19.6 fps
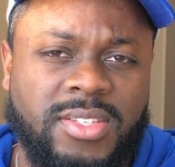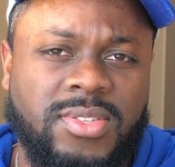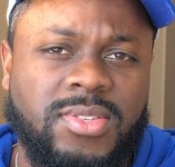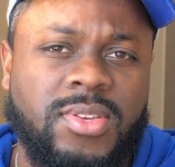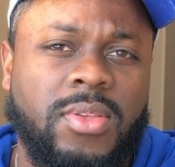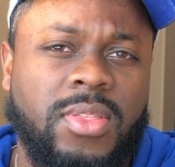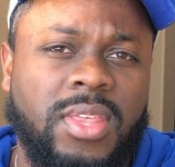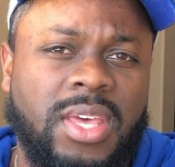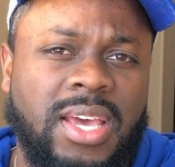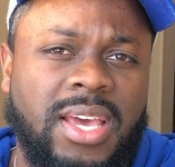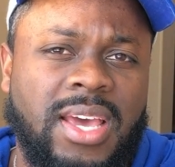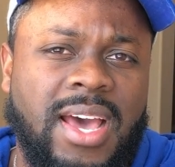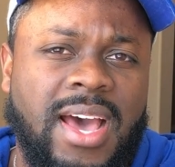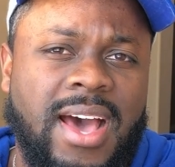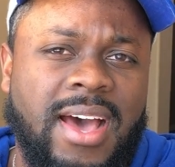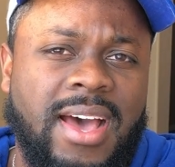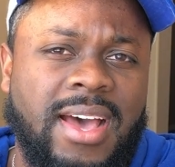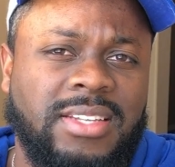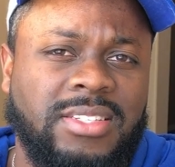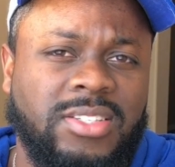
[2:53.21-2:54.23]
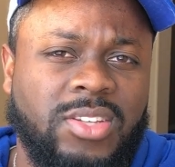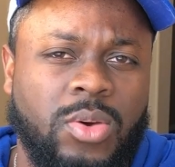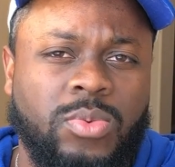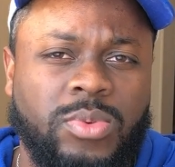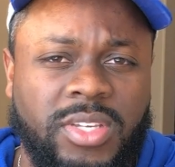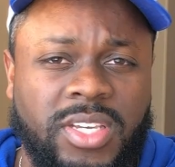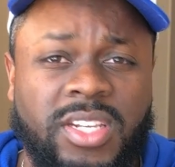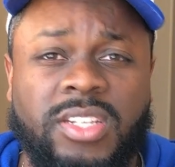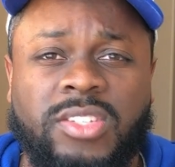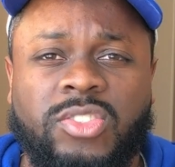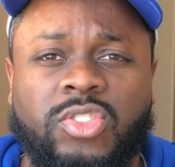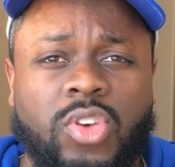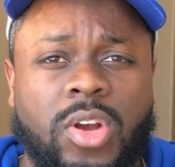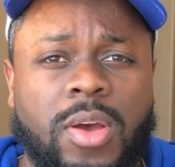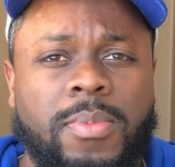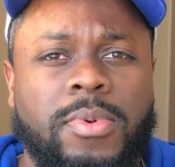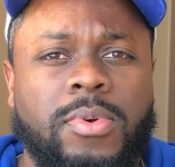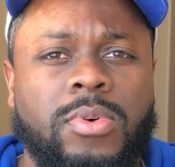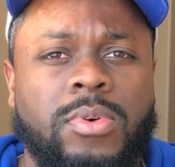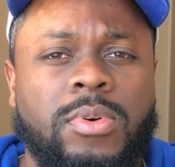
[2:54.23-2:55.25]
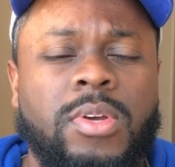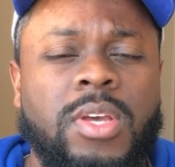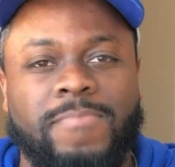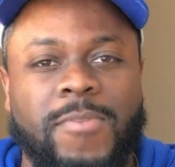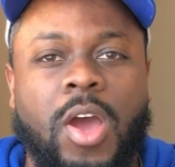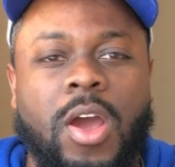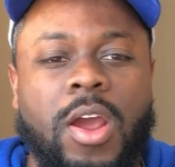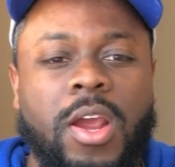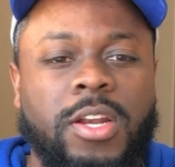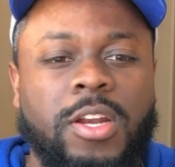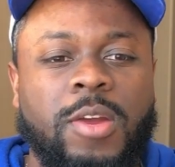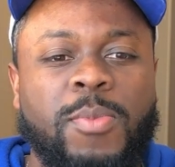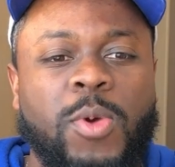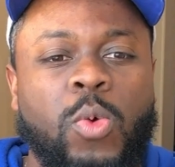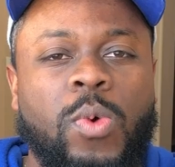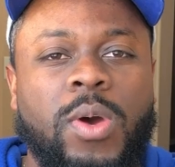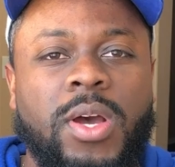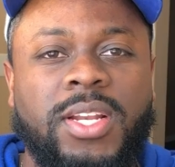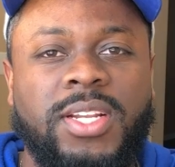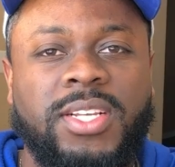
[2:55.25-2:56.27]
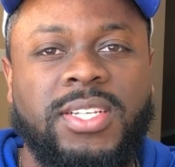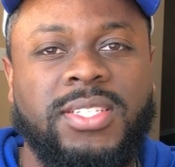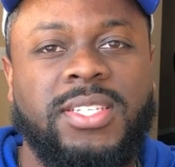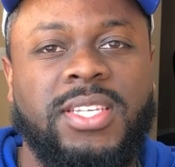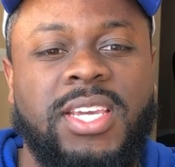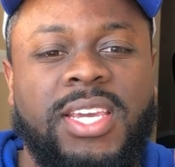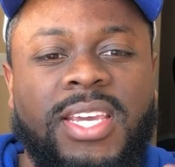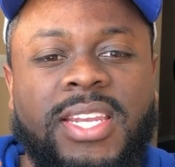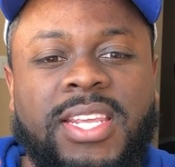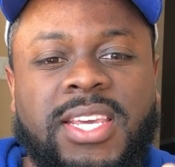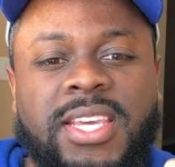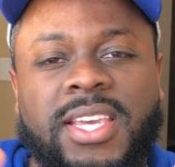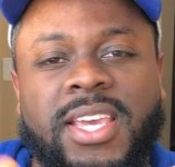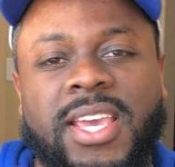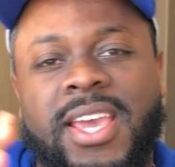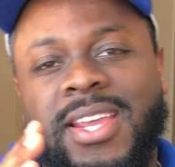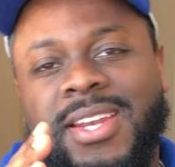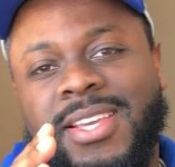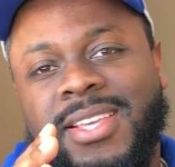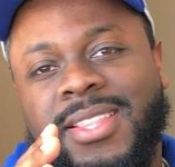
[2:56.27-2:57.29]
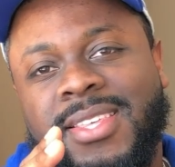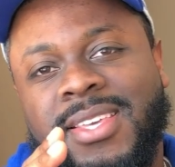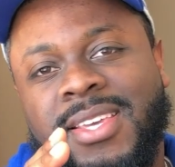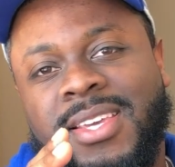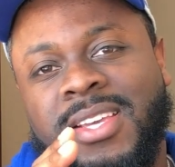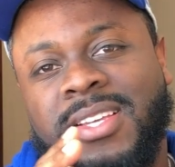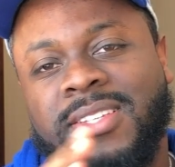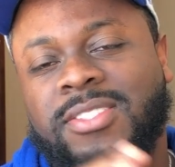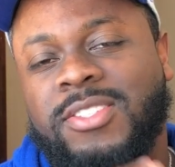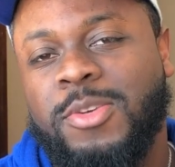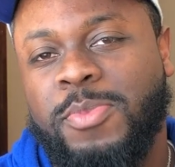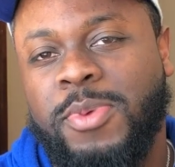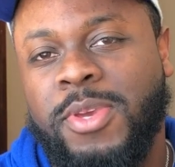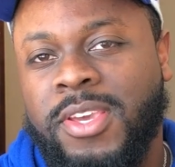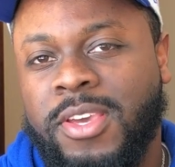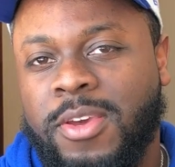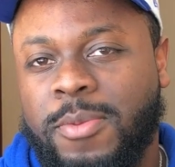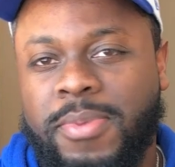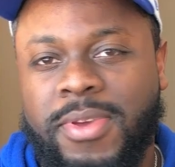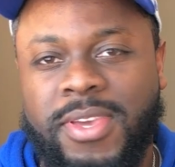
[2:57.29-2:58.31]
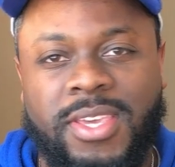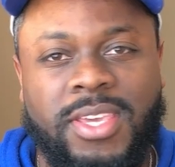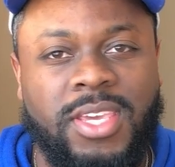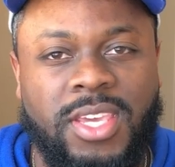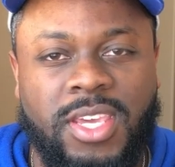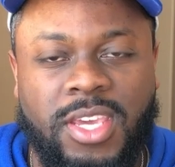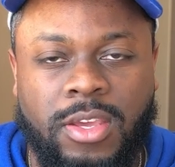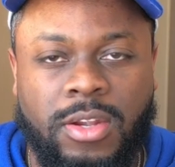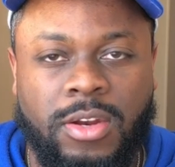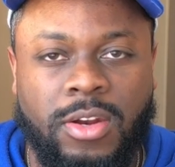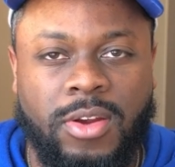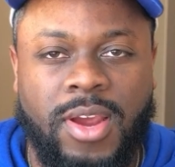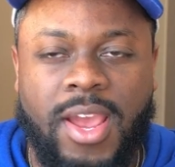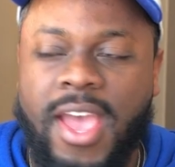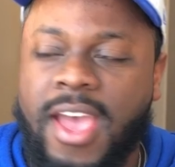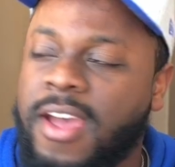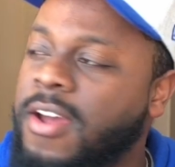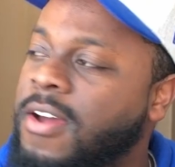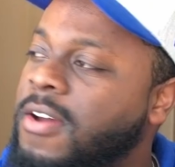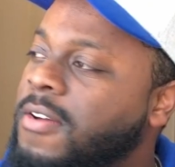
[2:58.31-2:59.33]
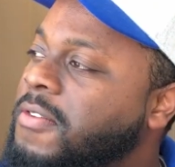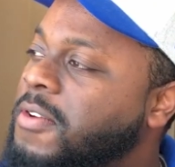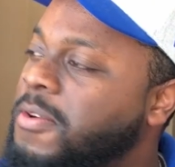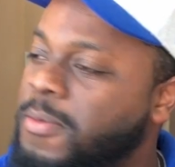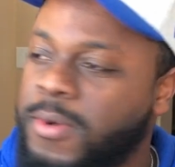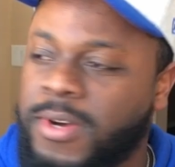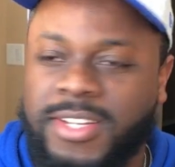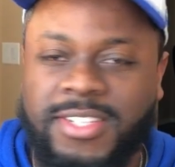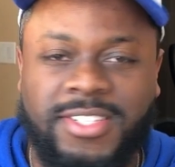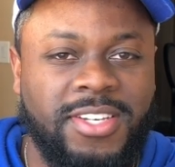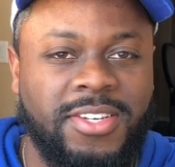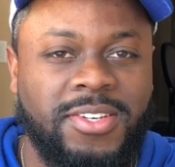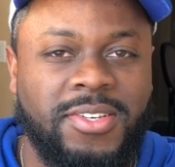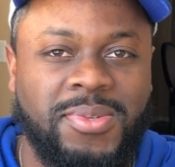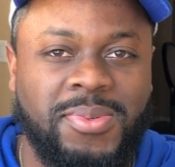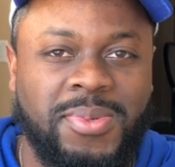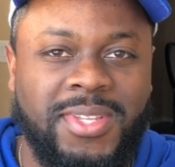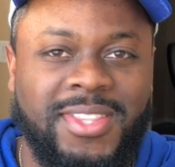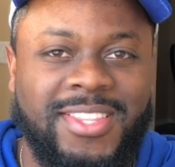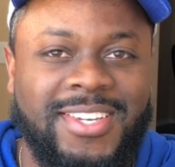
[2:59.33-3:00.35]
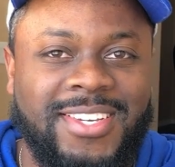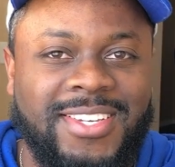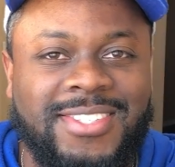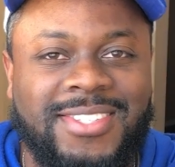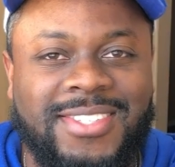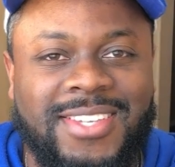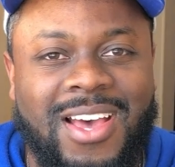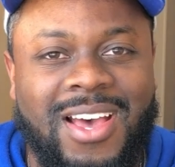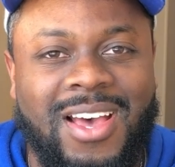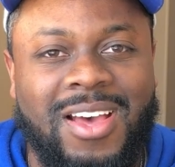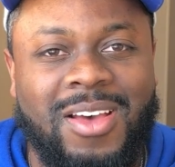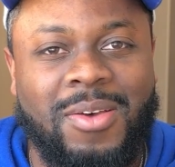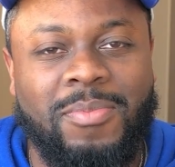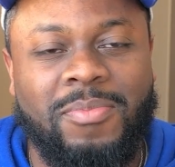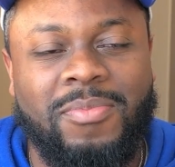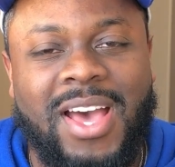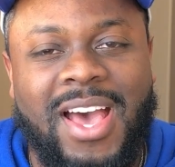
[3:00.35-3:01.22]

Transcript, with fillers: so that I don't get in trouble. All right, number 1 is eating anything to being a picky eater. Everyone deals with this. Um,